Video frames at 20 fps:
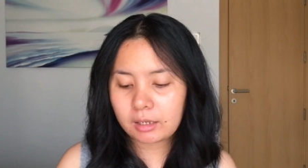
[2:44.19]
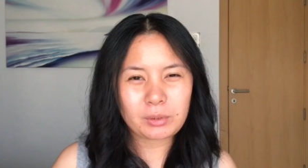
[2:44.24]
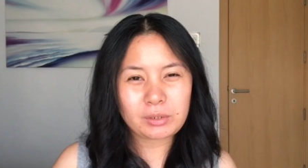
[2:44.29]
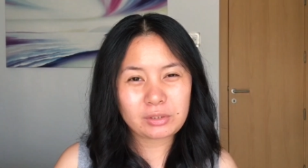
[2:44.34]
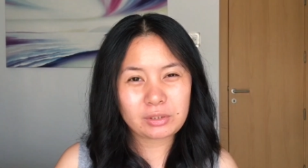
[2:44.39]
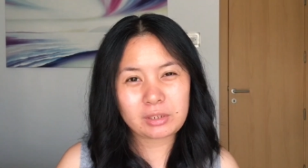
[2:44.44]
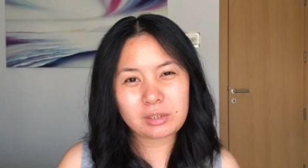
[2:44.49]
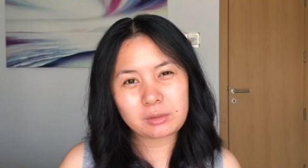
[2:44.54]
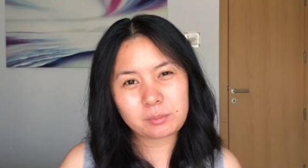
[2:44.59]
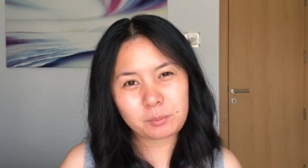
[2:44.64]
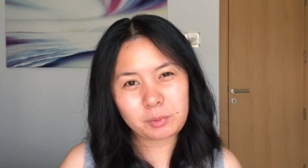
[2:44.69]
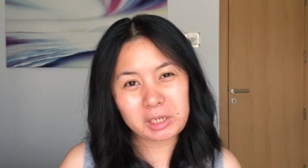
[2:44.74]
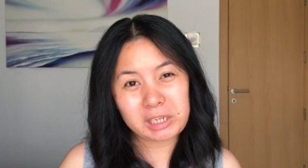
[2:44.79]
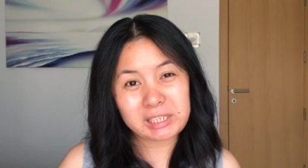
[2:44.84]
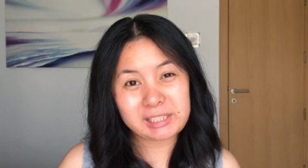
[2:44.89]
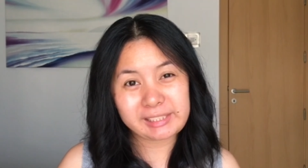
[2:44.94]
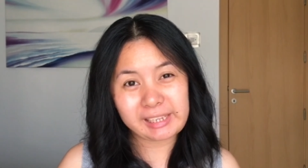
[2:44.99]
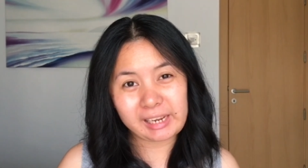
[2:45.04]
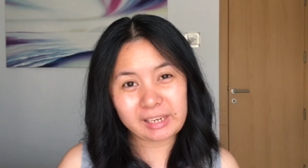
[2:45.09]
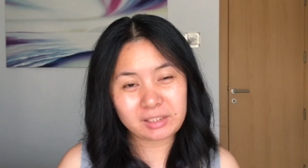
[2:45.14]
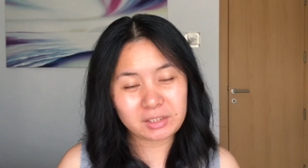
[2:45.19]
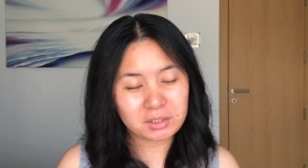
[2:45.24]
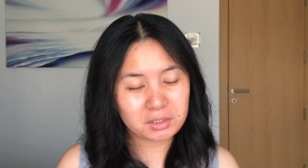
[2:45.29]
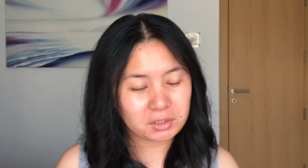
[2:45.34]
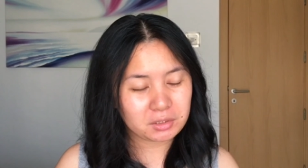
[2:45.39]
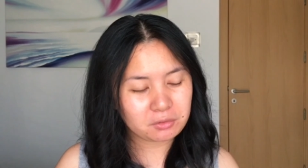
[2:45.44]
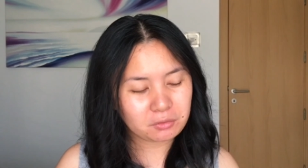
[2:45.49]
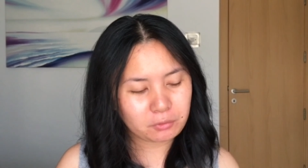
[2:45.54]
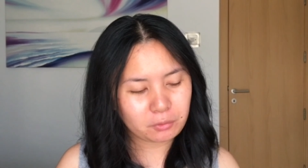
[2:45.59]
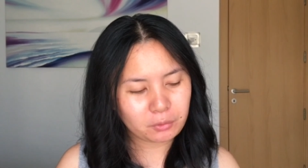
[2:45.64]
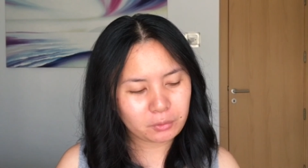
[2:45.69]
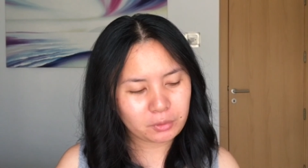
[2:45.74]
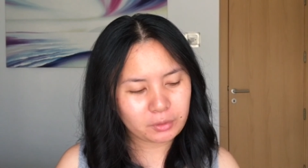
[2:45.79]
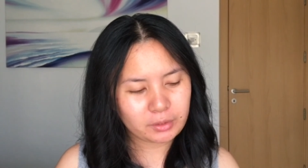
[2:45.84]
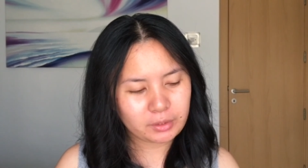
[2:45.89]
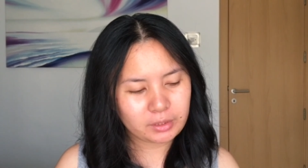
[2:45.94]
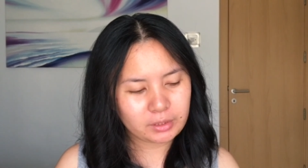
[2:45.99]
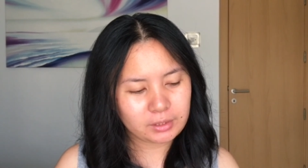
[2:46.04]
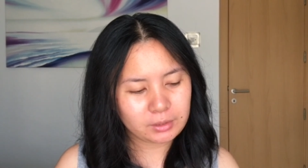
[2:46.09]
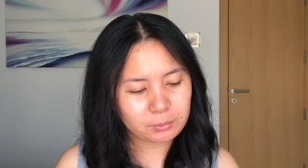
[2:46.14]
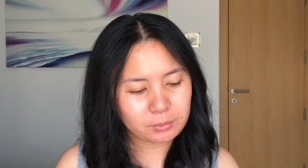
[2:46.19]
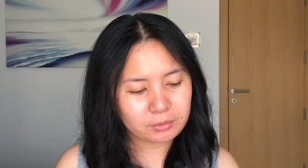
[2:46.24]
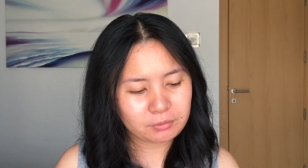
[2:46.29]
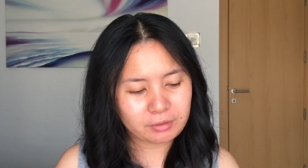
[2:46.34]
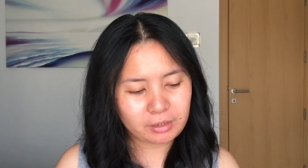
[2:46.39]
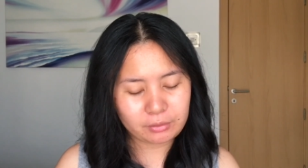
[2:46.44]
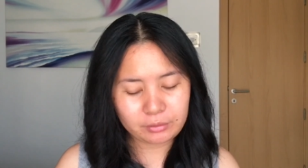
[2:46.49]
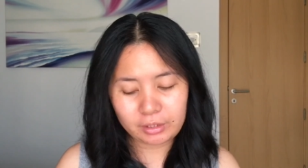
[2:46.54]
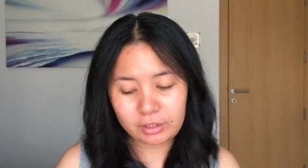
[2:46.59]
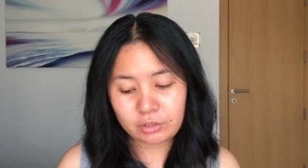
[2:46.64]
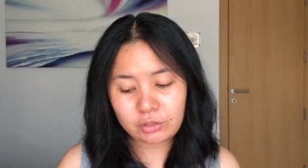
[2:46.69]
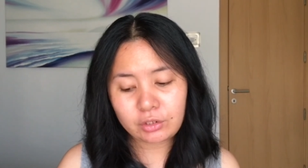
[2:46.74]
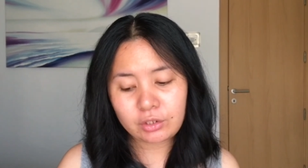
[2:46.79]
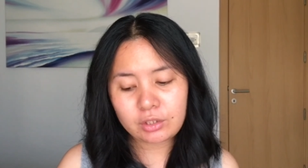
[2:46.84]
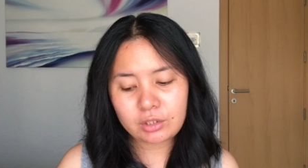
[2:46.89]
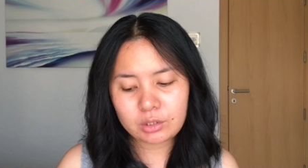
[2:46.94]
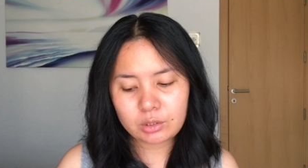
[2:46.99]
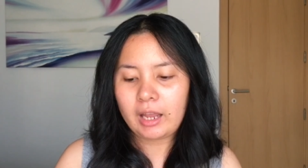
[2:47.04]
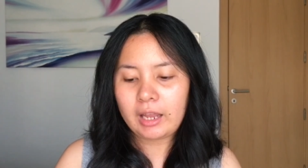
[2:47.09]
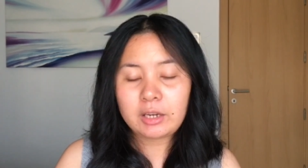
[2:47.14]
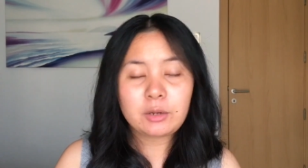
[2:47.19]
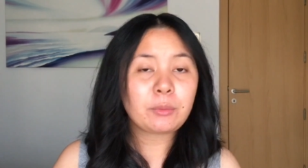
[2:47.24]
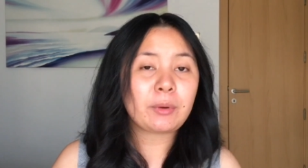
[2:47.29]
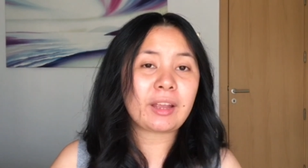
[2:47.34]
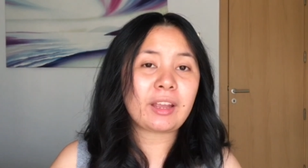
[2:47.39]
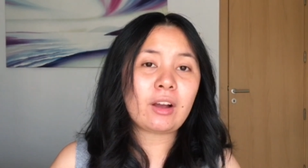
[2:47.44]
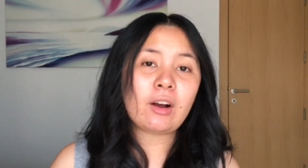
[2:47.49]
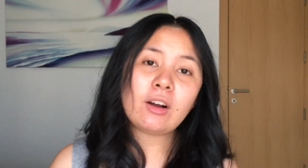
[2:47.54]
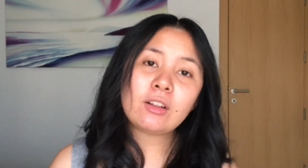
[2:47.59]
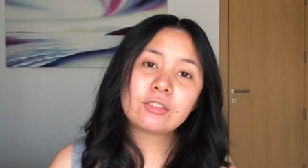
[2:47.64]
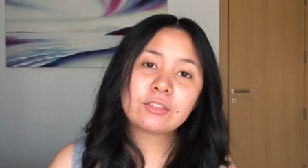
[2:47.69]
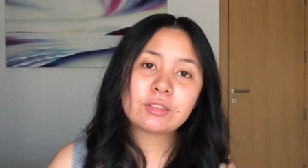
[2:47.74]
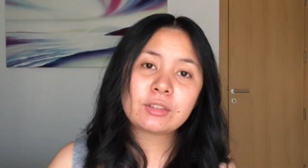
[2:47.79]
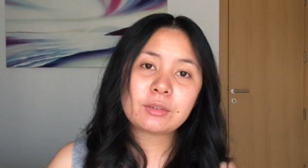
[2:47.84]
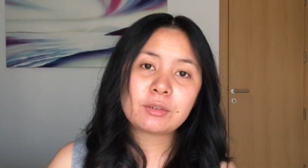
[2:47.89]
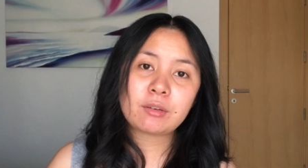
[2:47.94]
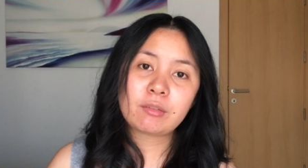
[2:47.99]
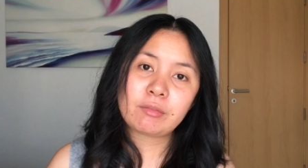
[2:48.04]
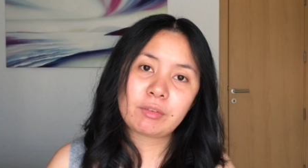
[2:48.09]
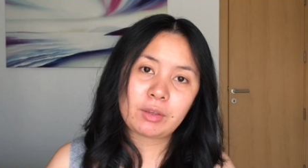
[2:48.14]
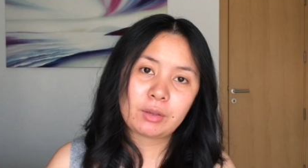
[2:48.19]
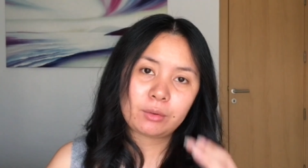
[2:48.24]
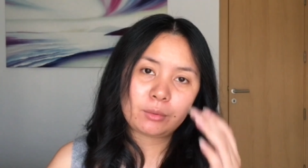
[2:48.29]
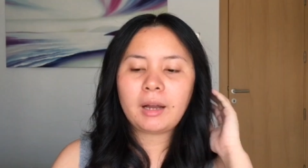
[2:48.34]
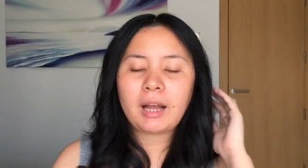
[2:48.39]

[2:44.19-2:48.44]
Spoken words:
which is pretty standard for liquid foundations. Anyway, on to the review.